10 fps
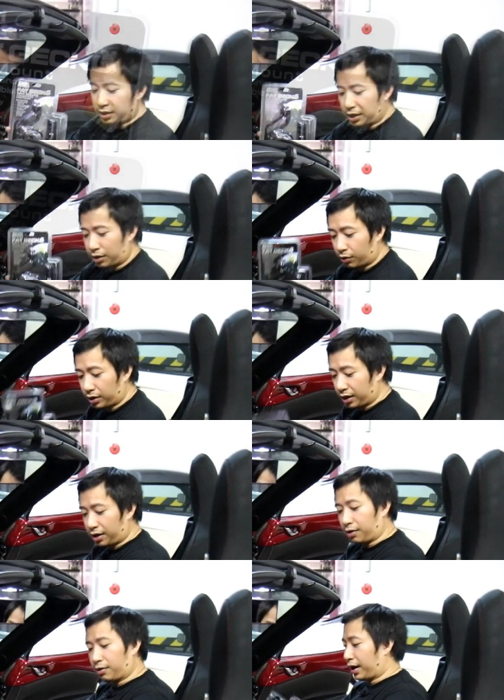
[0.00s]
Now,
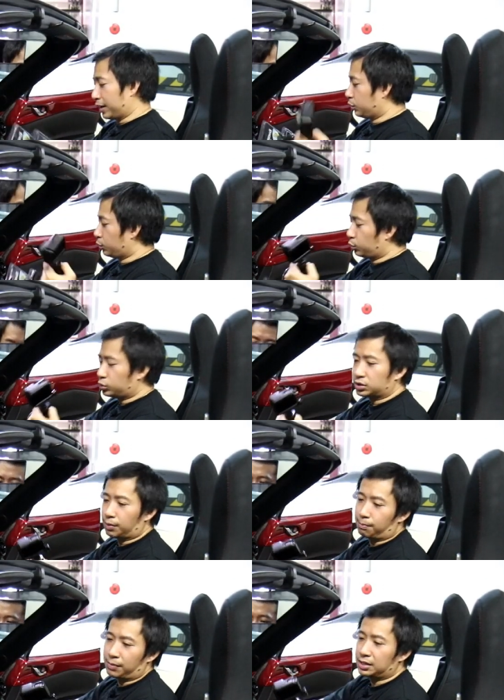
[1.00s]
I used
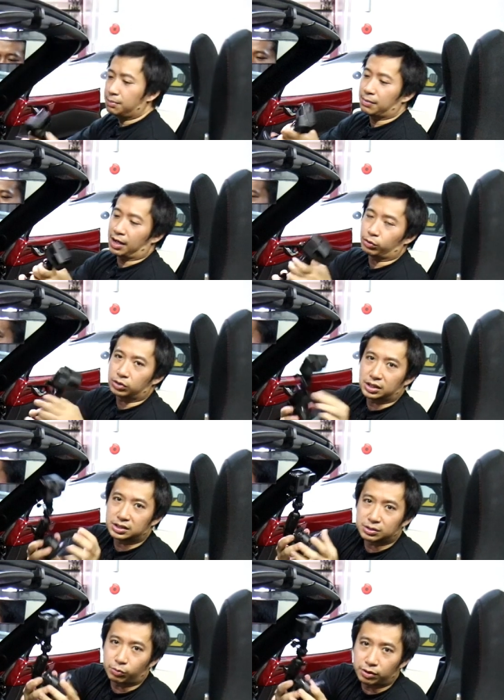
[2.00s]
the mini mount.
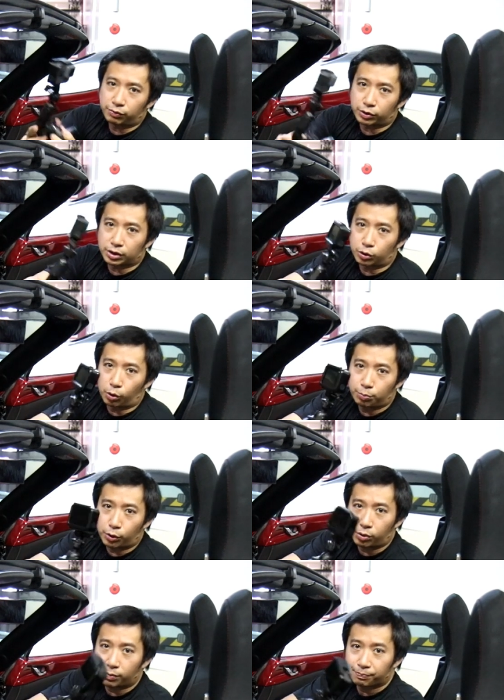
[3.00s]
This is one for the
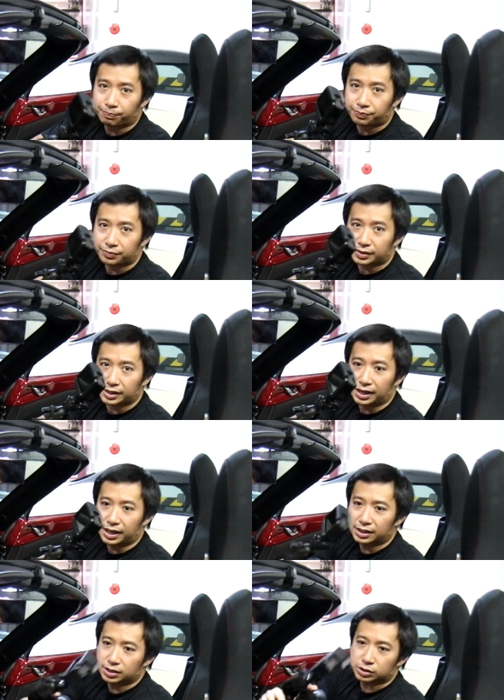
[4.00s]
GoPro.
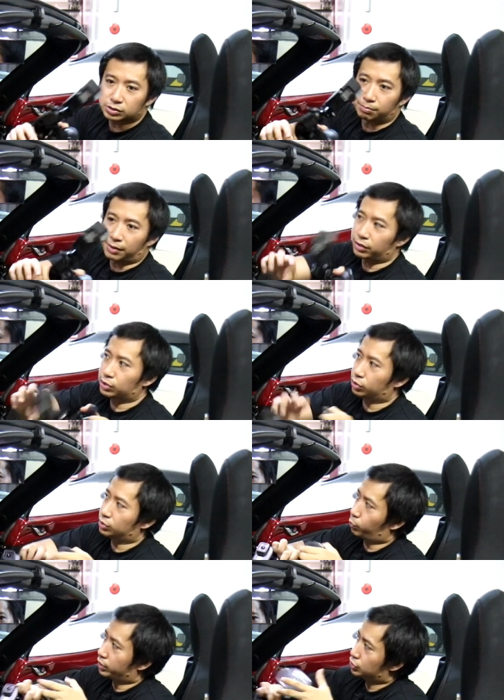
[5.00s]
And I just mounted it
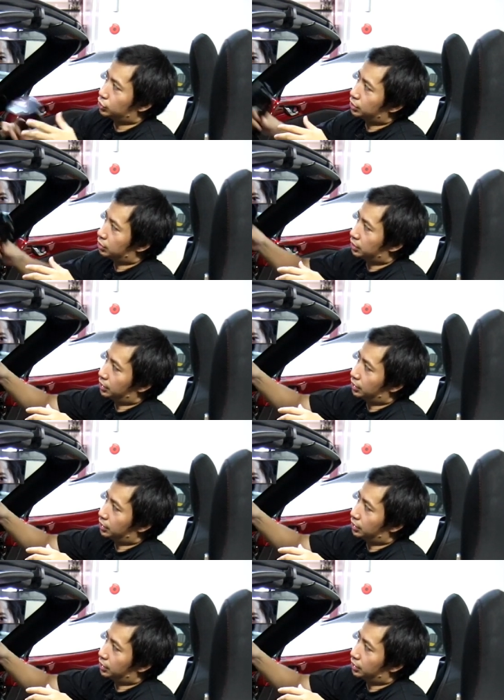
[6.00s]
on the windshield